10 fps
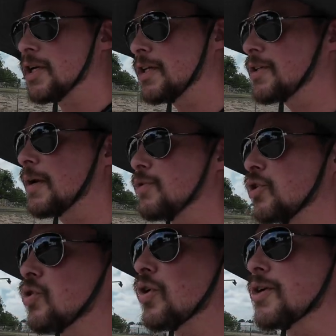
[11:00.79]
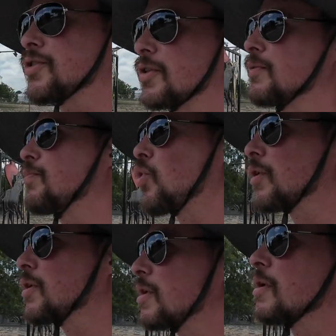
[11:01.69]
anytime you're crossing the
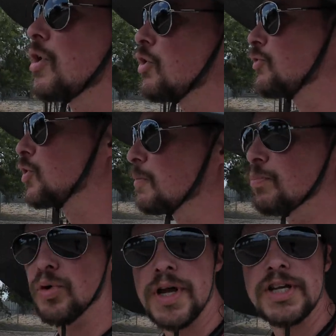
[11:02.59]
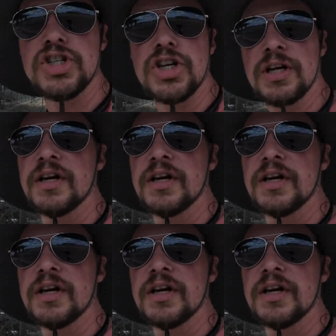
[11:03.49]
border over a bridge,